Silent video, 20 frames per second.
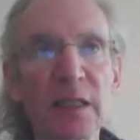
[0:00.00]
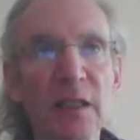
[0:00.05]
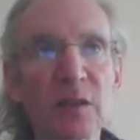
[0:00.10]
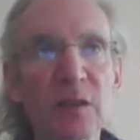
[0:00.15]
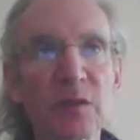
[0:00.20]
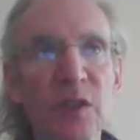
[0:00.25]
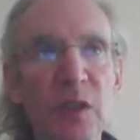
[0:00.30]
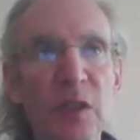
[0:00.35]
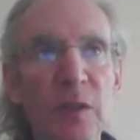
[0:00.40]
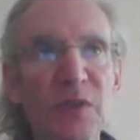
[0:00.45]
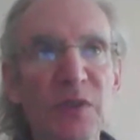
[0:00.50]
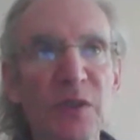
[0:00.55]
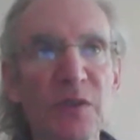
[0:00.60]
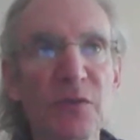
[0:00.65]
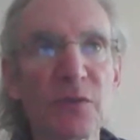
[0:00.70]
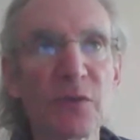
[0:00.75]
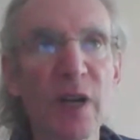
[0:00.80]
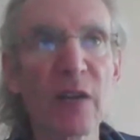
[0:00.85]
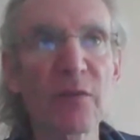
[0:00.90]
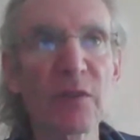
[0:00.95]
in terms
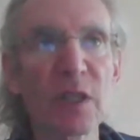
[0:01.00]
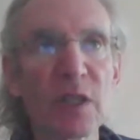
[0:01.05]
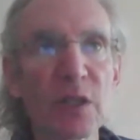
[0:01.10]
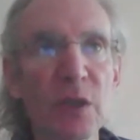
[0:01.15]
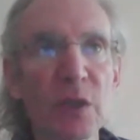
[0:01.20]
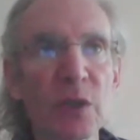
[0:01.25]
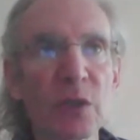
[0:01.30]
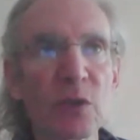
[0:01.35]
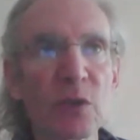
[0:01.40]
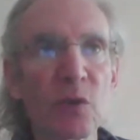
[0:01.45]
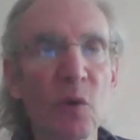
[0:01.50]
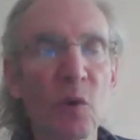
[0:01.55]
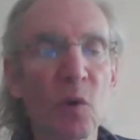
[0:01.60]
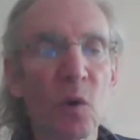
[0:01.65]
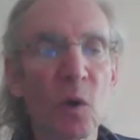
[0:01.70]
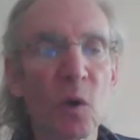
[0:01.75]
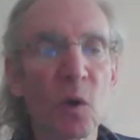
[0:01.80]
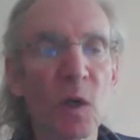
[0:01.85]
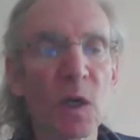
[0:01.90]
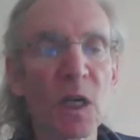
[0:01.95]
of revenue
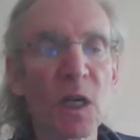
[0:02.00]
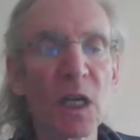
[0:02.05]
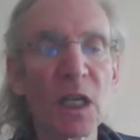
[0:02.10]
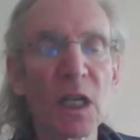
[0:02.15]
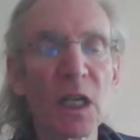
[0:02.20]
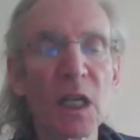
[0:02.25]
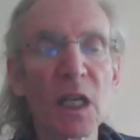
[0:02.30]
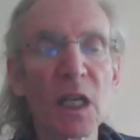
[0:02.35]
or